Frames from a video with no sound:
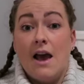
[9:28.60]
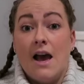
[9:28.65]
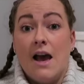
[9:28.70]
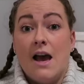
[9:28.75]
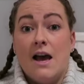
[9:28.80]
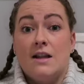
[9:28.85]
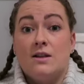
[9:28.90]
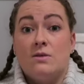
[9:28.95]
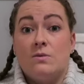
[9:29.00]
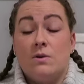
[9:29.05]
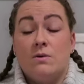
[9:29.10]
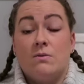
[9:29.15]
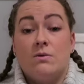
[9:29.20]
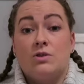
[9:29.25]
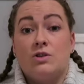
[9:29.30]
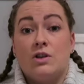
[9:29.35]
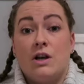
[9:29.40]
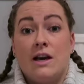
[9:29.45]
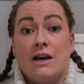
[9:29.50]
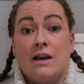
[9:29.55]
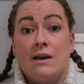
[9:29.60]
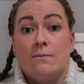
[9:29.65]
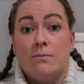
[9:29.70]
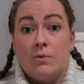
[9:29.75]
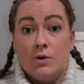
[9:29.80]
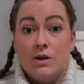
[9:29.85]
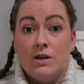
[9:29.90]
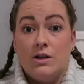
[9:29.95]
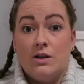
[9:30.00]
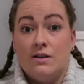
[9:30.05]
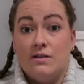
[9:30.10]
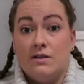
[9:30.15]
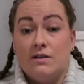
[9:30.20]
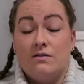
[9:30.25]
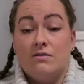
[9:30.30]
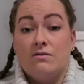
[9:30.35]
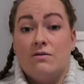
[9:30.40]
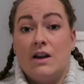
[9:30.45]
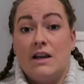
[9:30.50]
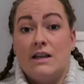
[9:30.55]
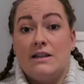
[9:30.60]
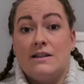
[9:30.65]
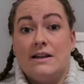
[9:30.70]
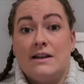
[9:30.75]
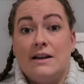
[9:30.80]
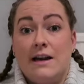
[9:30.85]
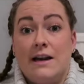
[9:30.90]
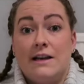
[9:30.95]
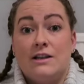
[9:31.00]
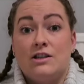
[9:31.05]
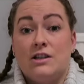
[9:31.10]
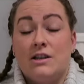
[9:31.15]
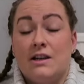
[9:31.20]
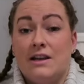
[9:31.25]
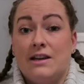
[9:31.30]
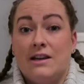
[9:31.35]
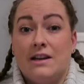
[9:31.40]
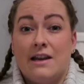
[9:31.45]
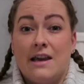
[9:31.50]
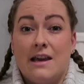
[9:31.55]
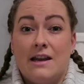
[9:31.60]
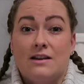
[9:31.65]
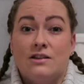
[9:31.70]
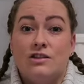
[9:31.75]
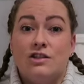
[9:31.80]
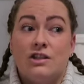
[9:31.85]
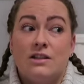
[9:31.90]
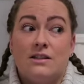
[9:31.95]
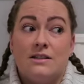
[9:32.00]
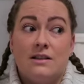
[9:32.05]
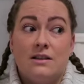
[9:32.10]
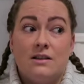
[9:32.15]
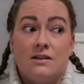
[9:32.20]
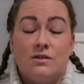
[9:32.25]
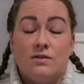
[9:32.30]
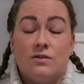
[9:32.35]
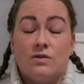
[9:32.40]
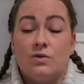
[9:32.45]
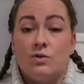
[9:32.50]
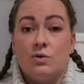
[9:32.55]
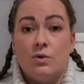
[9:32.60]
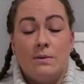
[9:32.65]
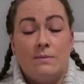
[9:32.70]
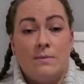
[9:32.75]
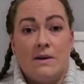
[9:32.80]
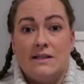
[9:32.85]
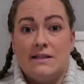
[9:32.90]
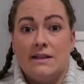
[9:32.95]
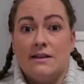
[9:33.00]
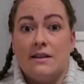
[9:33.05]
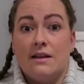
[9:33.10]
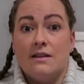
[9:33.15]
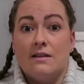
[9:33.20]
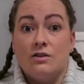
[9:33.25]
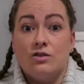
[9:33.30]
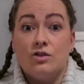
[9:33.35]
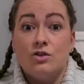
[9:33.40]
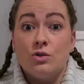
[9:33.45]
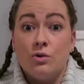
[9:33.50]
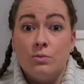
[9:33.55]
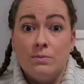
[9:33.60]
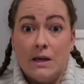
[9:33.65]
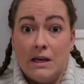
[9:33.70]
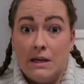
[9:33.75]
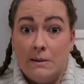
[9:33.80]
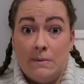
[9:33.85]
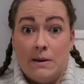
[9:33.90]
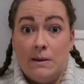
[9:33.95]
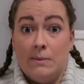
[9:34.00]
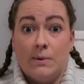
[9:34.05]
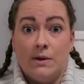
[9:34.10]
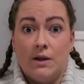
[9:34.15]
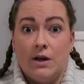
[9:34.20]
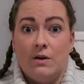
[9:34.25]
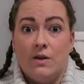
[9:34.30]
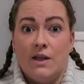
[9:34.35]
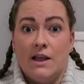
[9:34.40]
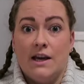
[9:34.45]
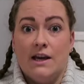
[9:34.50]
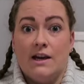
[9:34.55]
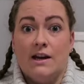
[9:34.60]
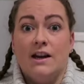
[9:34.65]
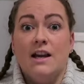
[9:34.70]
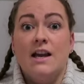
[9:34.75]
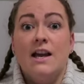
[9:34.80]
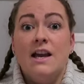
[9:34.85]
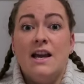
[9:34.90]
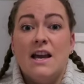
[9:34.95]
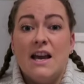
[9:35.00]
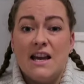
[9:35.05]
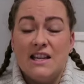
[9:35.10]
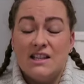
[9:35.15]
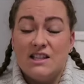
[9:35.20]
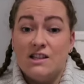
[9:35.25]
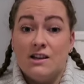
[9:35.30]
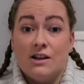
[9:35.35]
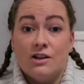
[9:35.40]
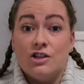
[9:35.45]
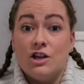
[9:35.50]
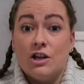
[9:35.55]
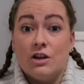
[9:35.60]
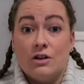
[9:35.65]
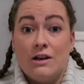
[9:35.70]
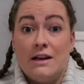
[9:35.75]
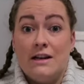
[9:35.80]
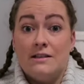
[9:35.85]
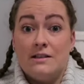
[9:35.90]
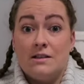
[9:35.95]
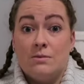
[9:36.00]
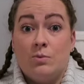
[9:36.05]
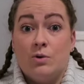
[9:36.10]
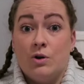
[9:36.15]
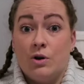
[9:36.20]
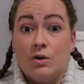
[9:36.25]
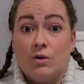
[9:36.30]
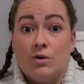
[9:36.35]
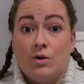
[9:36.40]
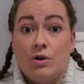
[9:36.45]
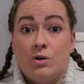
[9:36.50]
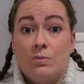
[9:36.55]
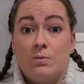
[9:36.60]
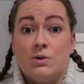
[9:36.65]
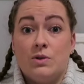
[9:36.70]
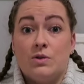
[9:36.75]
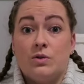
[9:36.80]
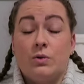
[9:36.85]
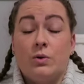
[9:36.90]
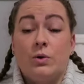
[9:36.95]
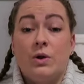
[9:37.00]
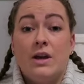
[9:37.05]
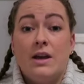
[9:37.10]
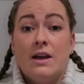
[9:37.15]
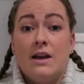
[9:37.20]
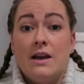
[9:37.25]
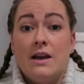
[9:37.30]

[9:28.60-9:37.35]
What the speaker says: and we will try and point you in the right direction. And again, it's just so amazing that there's so many people out there and such a great support group. So